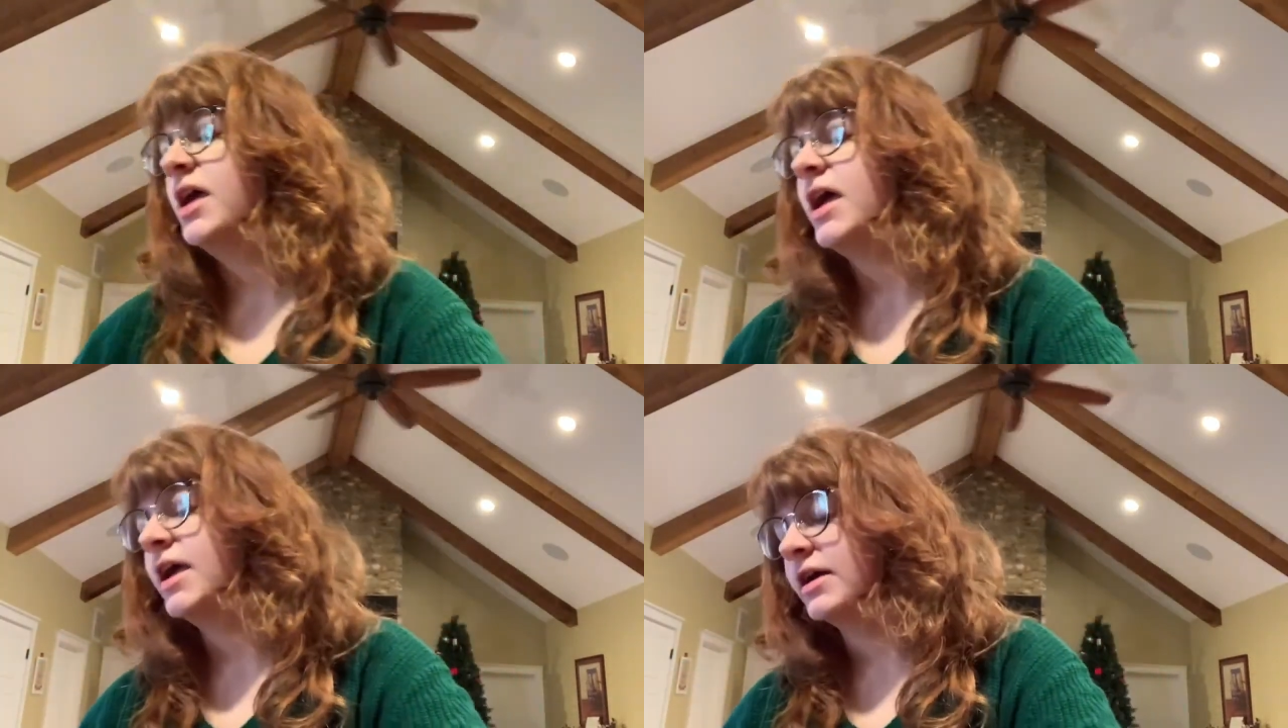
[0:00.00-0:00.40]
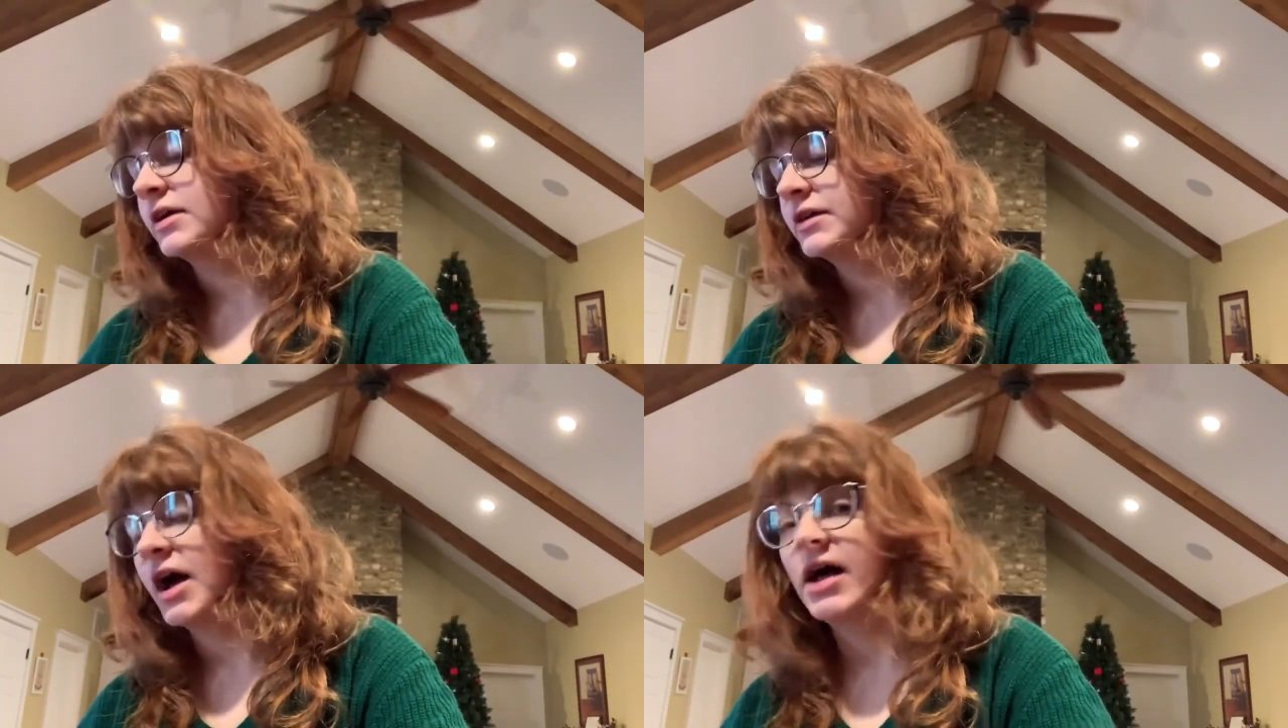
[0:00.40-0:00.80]

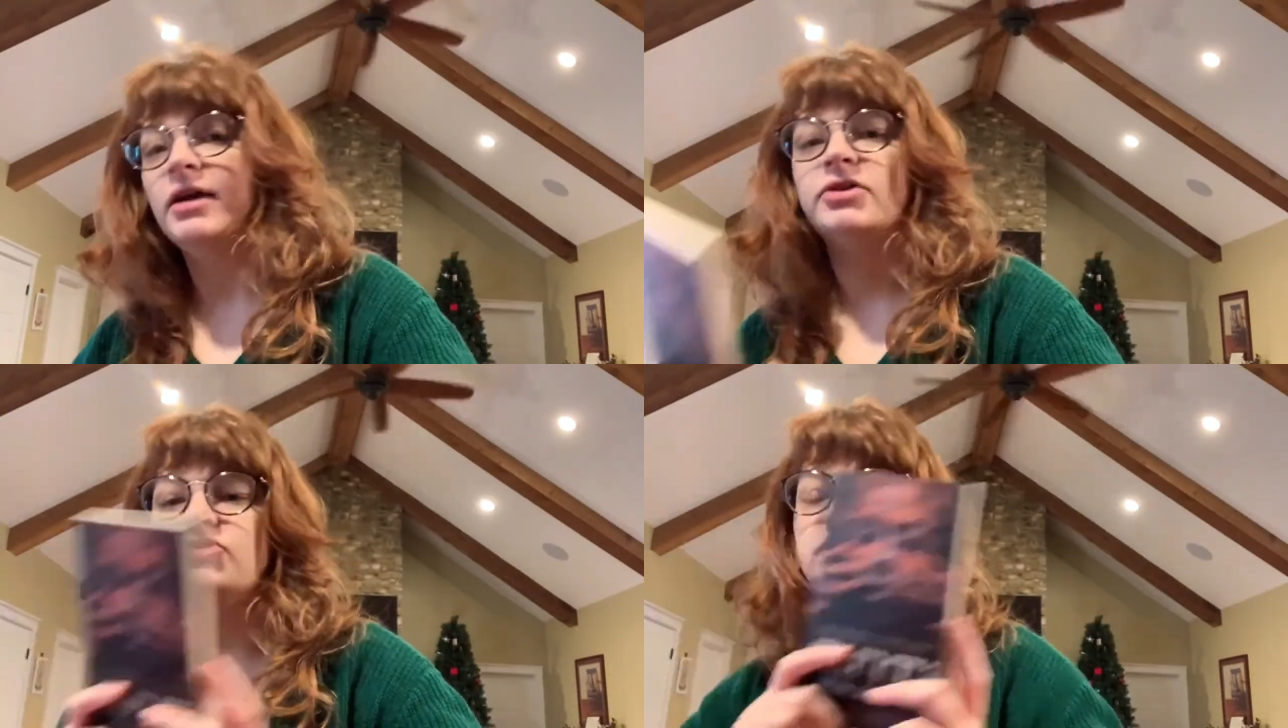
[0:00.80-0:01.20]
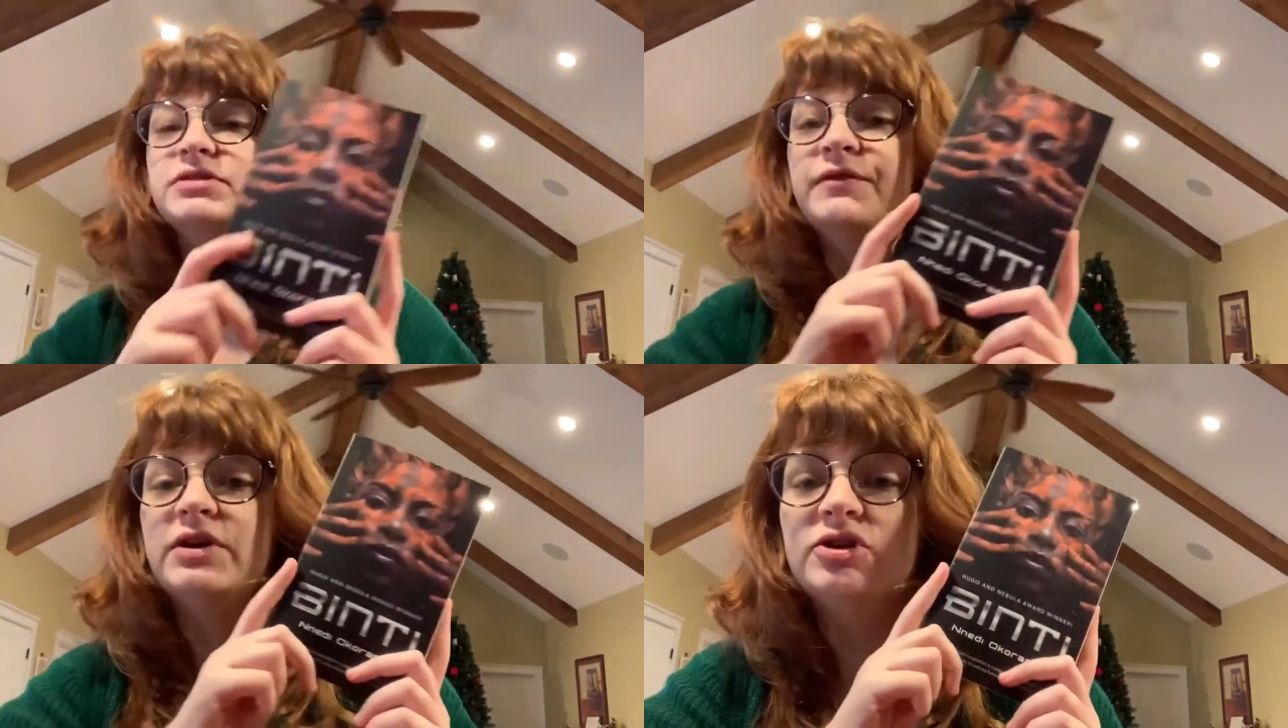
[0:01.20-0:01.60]
and I just
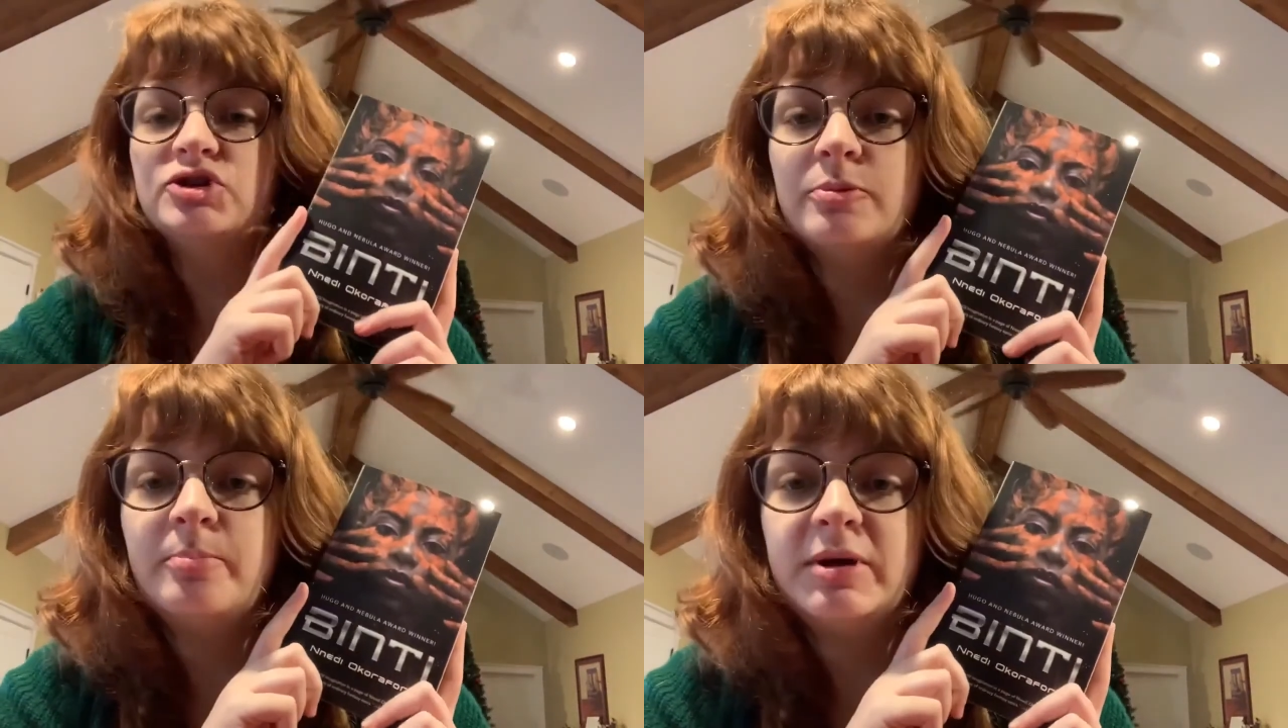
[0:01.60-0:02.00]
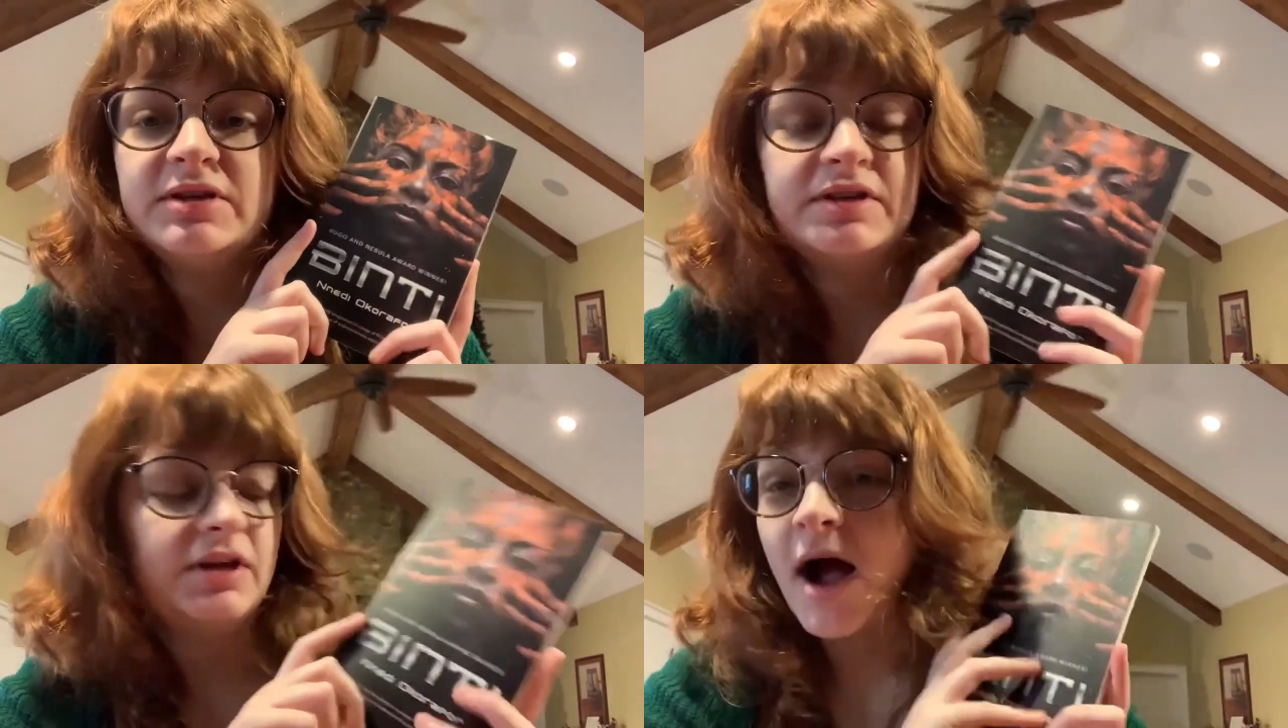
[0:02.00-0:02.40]
finished
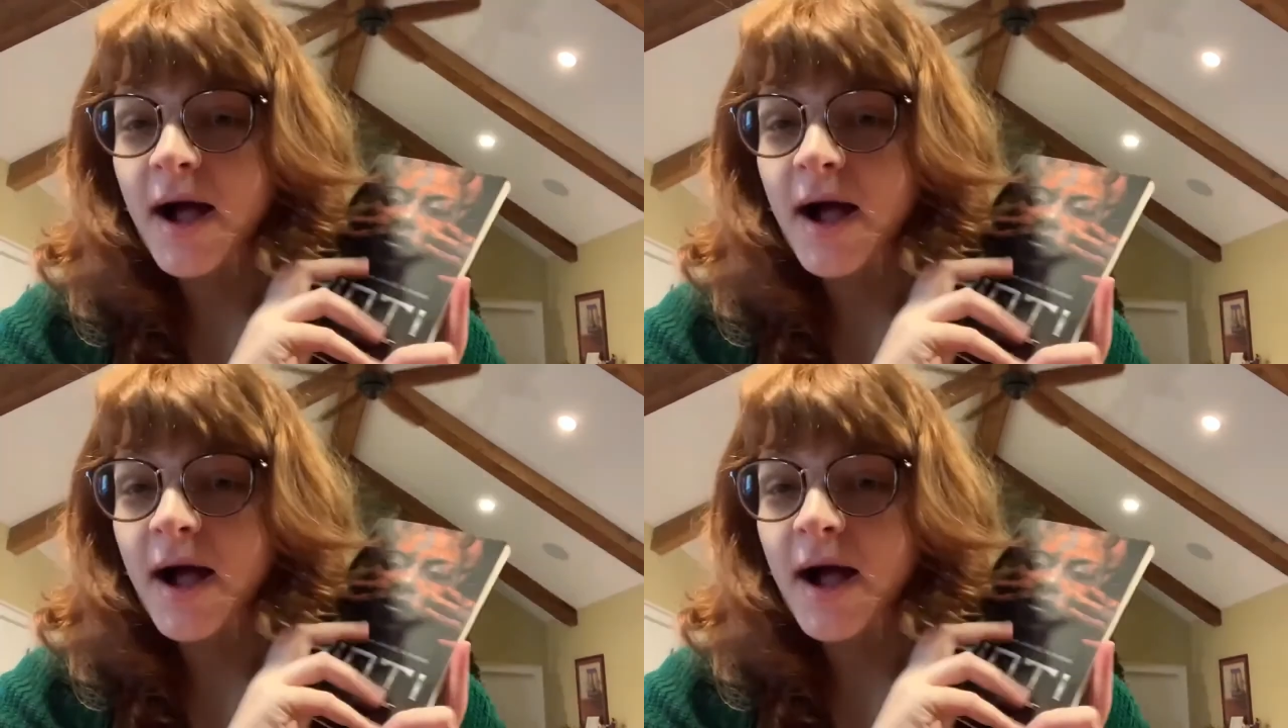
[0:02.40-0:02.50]
Binti.